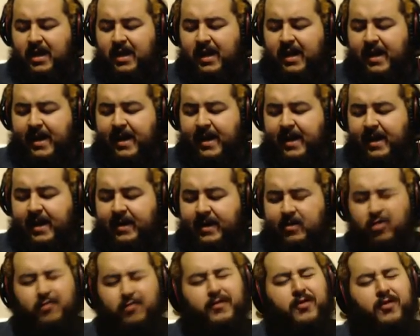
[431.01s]
I
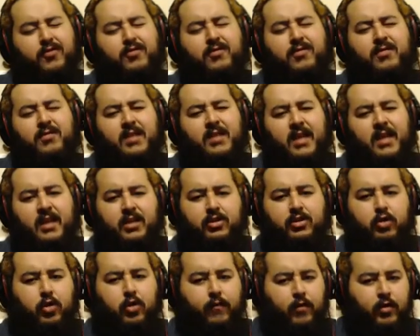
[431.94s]
don't feel they
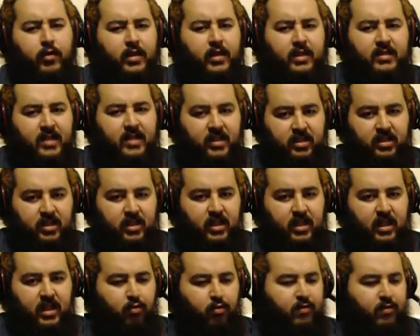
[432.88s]
deserve all the attention
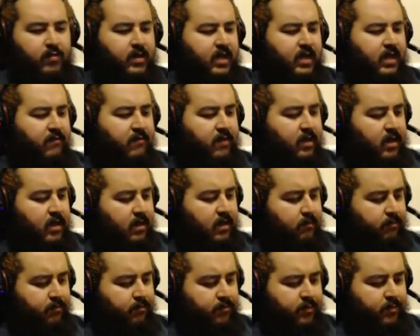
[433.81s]
that we've been giving them,
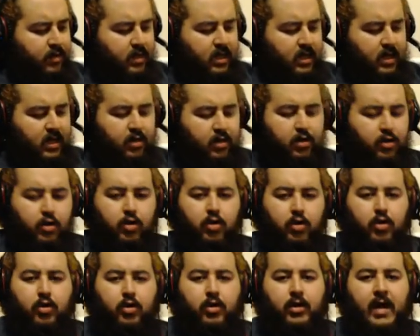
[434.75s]
that
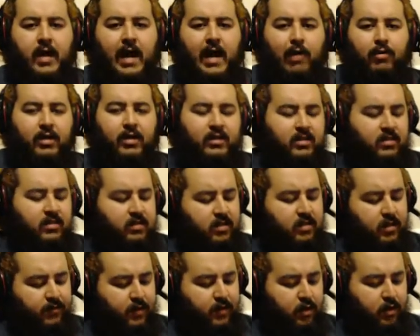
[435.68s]
other outlets and
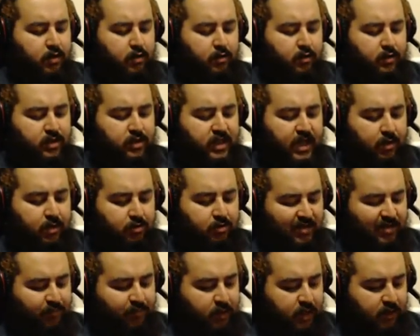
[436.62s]
stuff and other channels
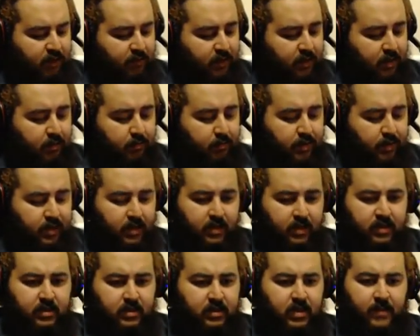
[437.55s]
have been giving them,
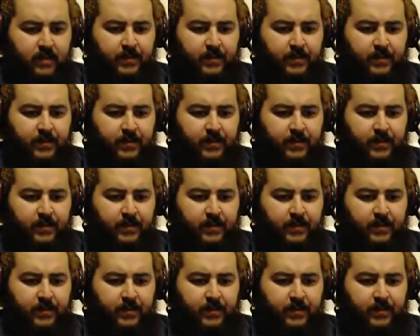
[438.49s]
because